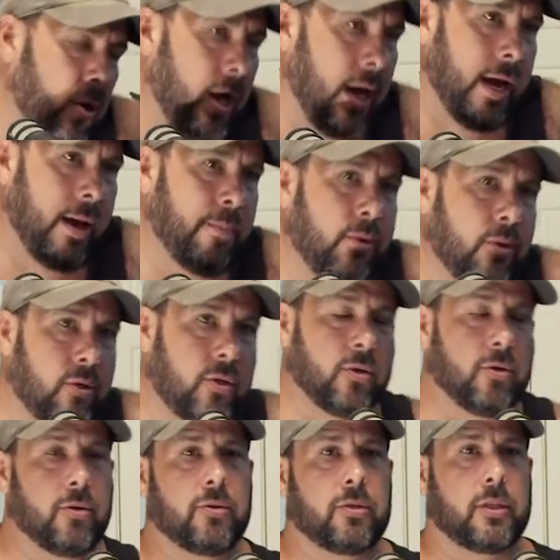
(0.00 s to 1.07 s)
are able
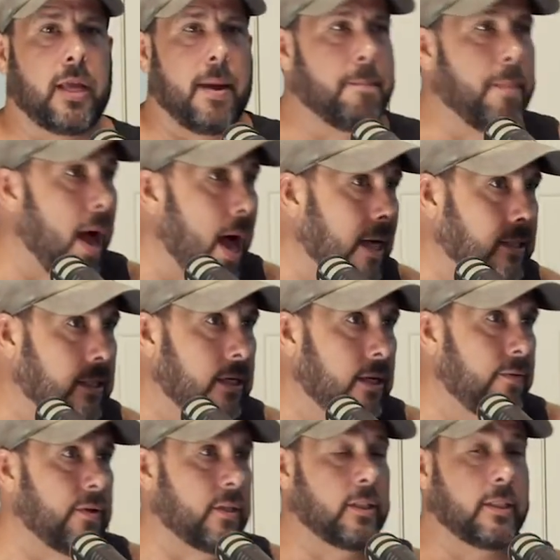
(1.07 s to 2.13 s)
to stay
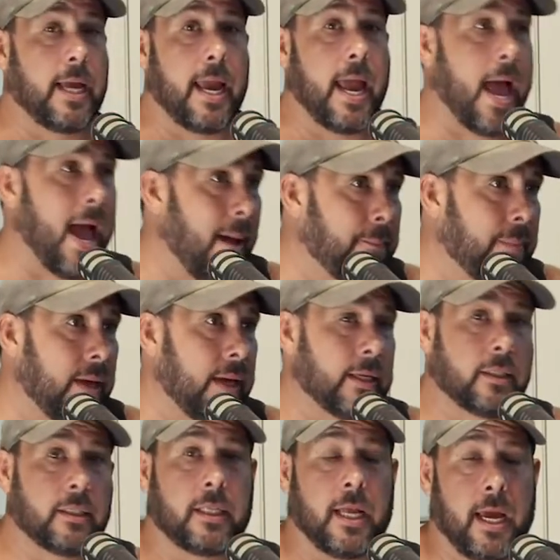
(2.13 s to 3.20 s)
positive and stay happy
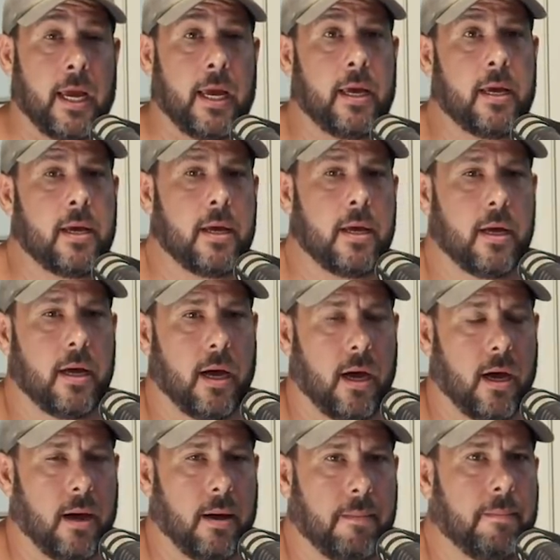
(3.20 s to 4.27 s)
and stay
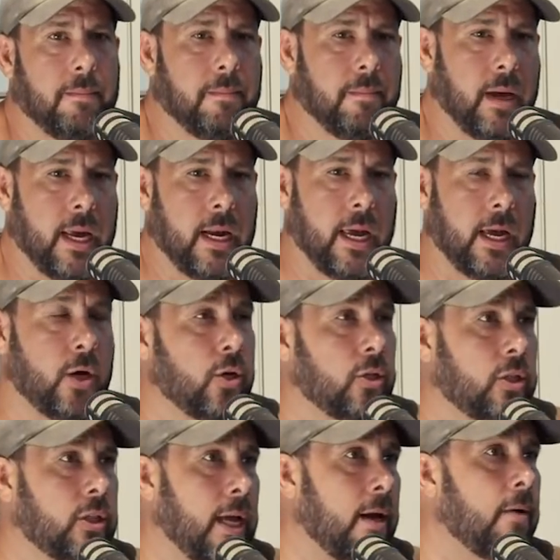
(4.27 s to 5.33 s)
in a
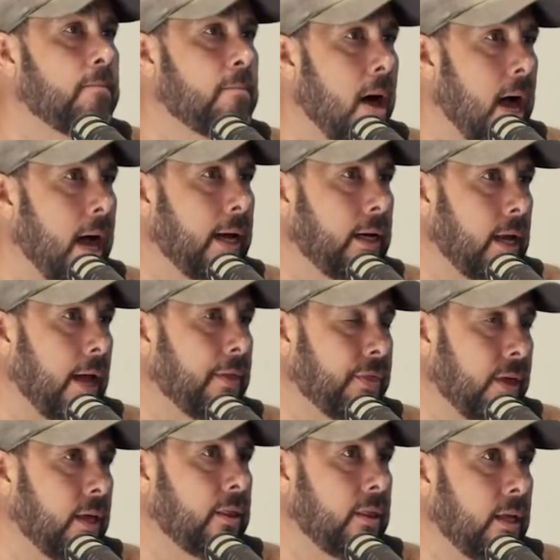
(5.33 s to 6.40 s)
good state of mind, I
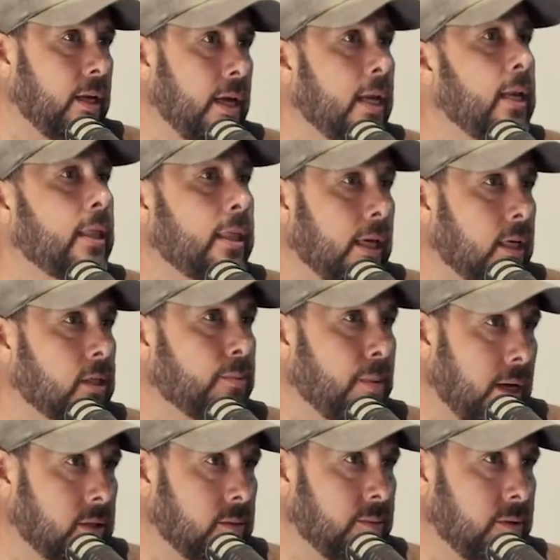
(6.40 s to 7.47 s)
think that anything is
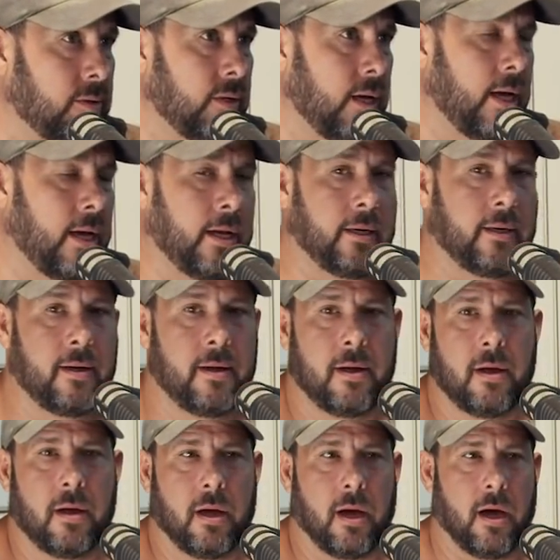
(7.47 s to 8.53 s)
possible. And
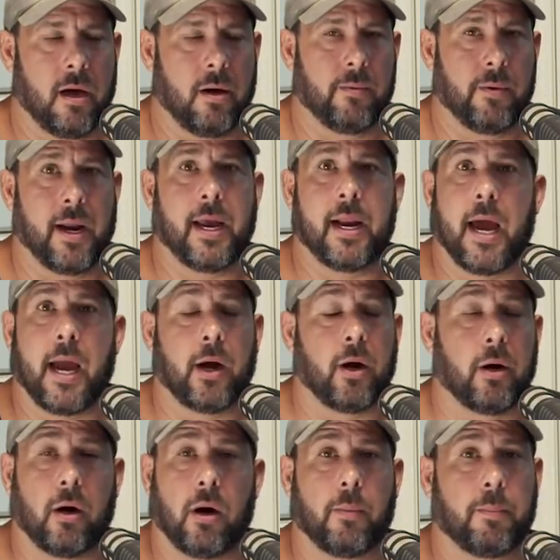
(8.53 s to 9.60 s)
Renae and I
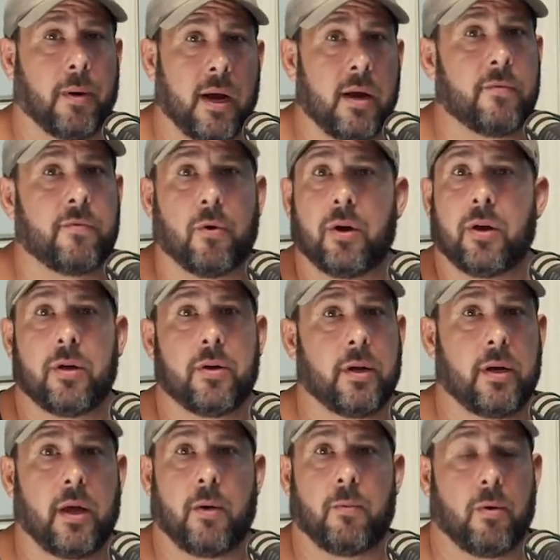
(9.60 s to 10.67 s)
are praying for you,
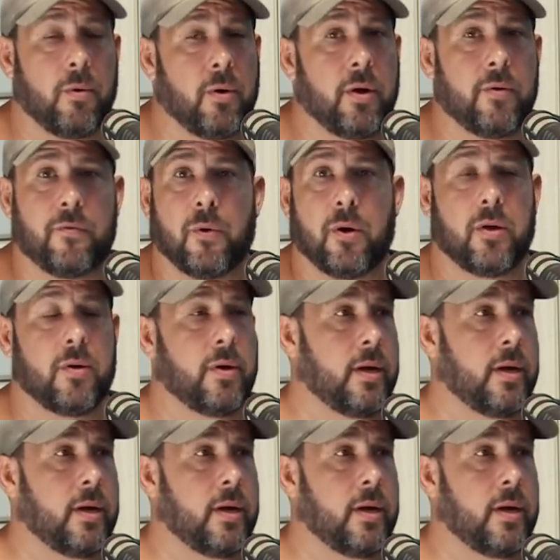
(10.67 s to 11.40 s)
and we're rooting for you.